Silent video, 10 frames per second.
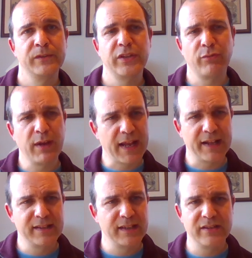So the
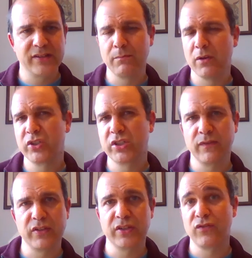reality is that most
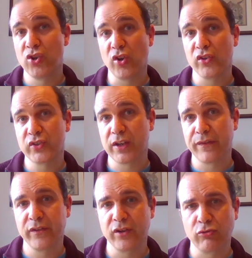of us have not
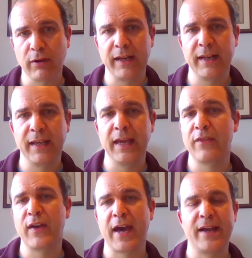suffered greatly
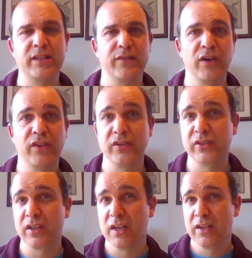at the hands of
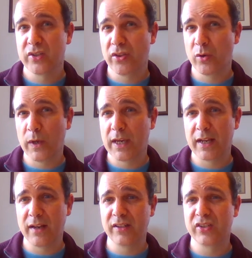others so that we
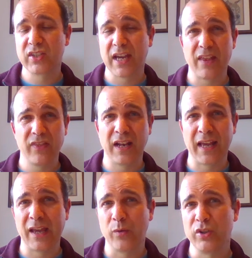can understand the
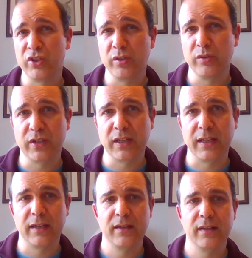language used
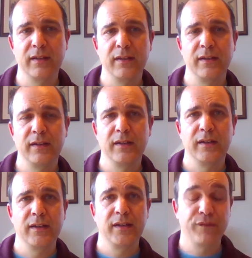here.
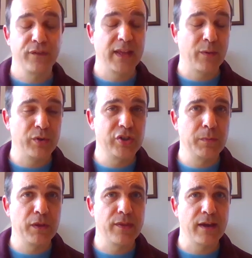And for that, we
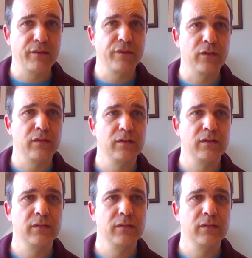should be thankful.